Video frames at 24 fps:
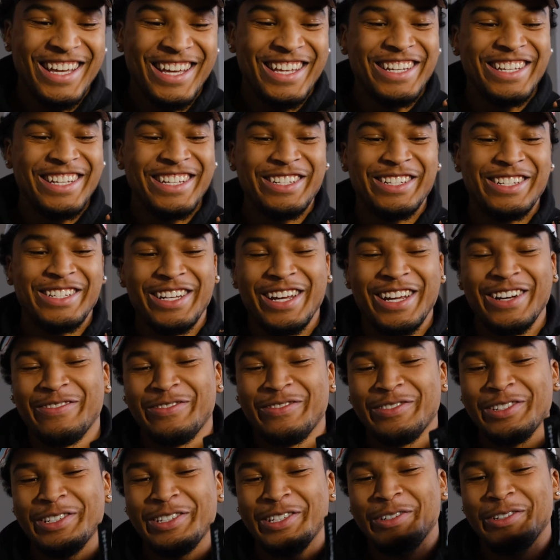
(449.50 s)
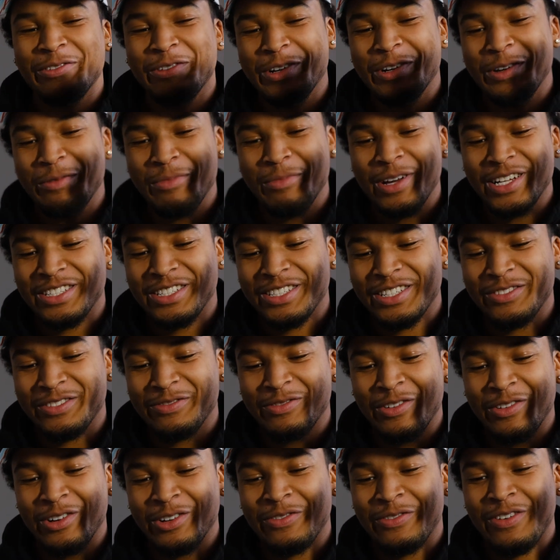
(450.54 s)
This is definitely one of the best
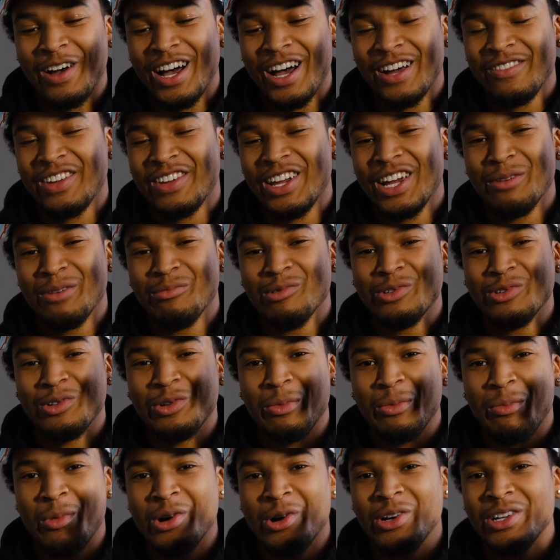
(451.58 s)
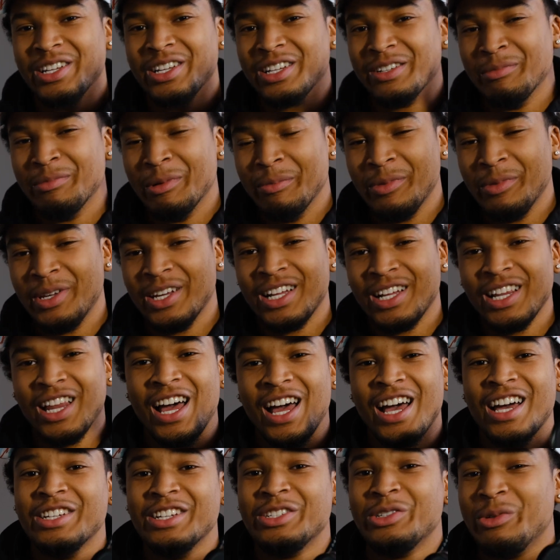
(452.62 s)
645 cameras on the market. Mamiya
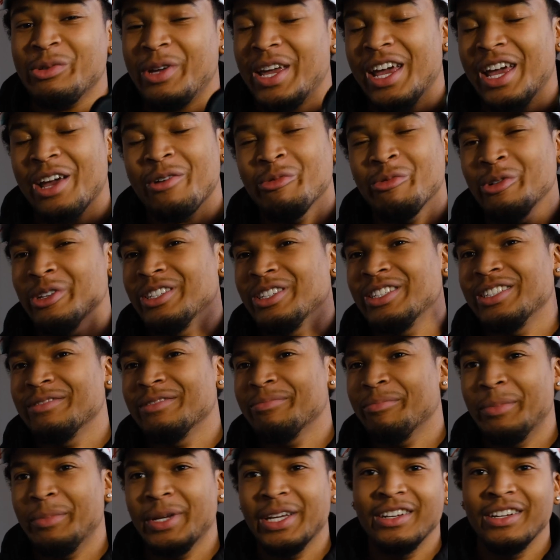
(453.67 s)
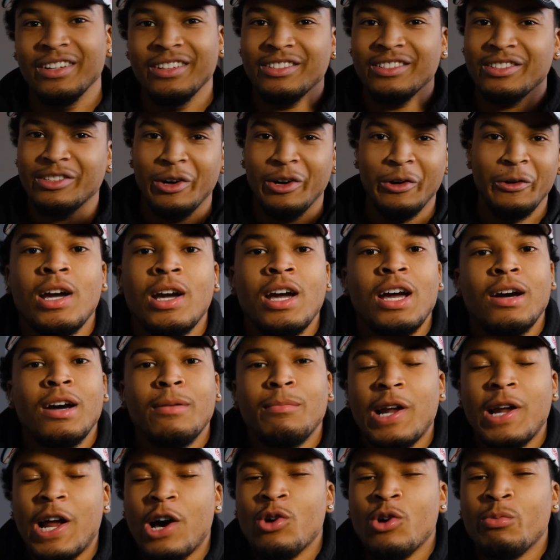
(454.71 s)
glass, you can't really beat it. So,
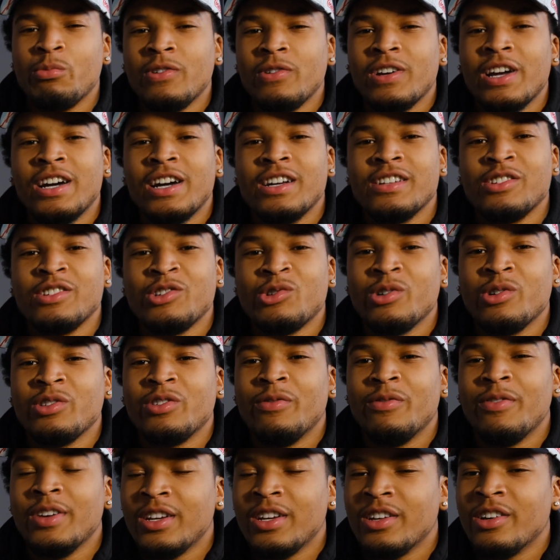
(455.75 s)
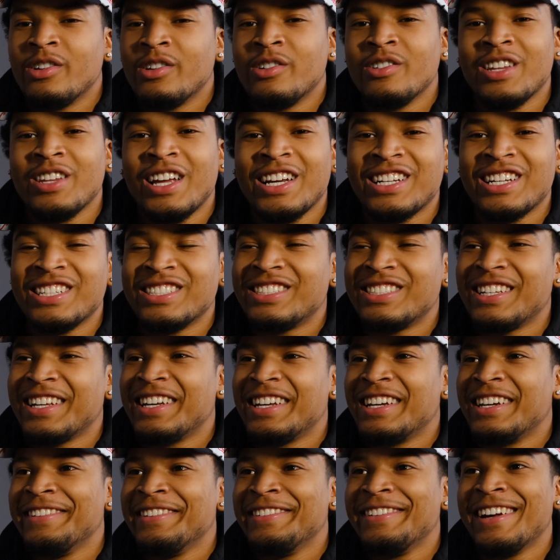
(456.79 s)
but I hope you guys enjoyed the video. Like I
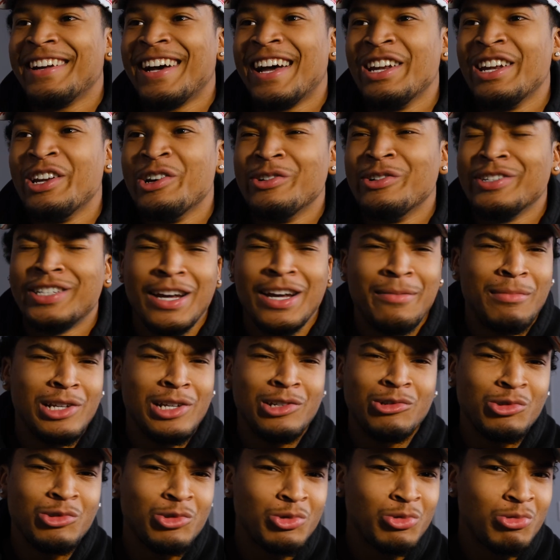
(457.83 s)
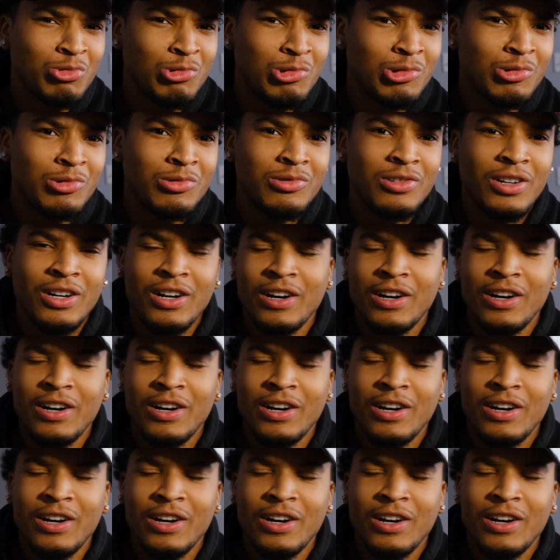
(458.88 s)
said, I know it's not my usual